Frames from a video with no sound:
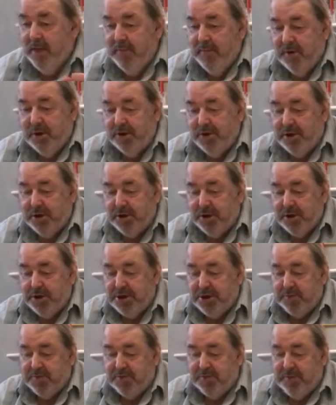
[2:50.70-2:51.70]
because you've got a
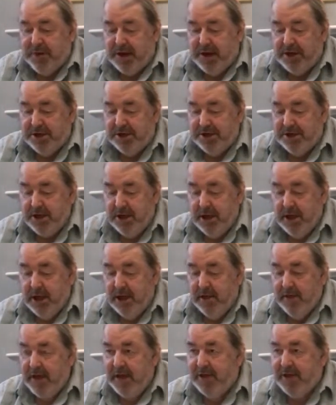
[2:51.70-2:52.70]
ship's base
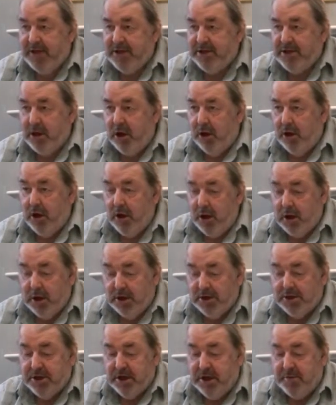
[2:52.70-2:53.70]
that's long,
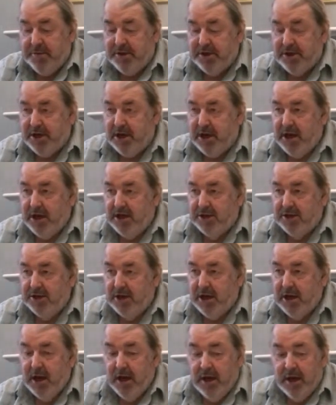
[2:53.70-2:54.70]
a solid piece of glass,
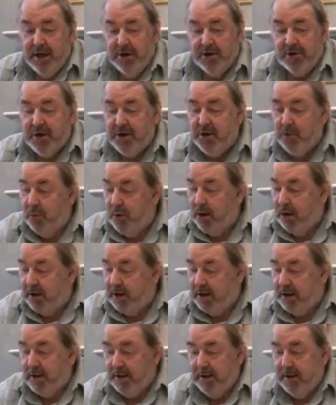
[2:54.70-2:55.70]
and trying to work
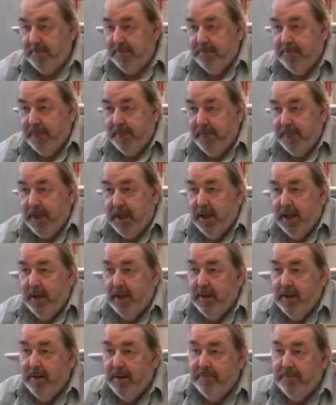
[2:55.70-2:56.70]
it.
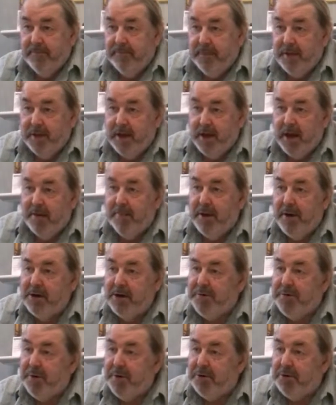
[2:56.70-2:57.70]
Now
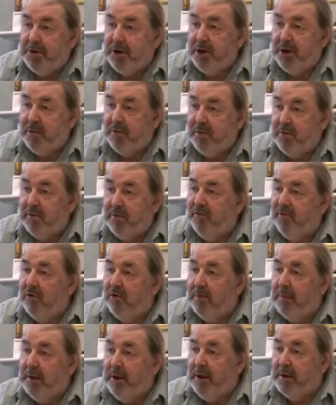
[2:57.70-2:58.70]
most people do it would fall
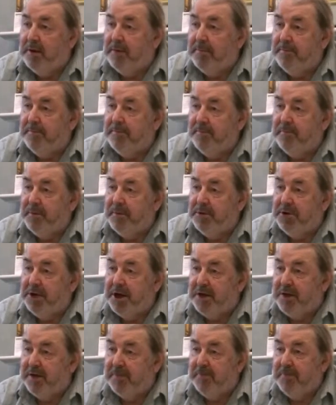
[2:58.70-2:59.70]
apart,
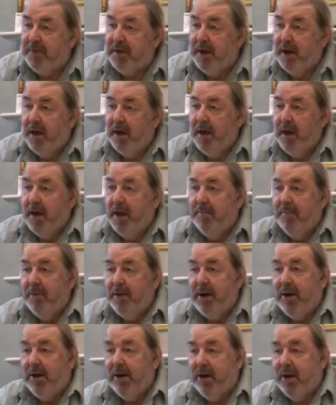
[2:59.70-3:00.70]
shatter. But
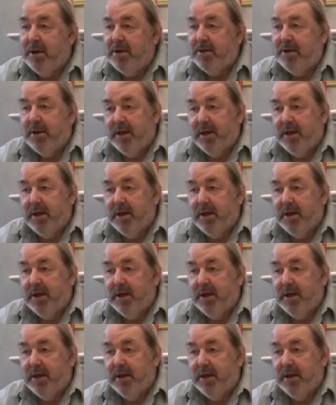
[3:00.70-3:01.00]
our guys,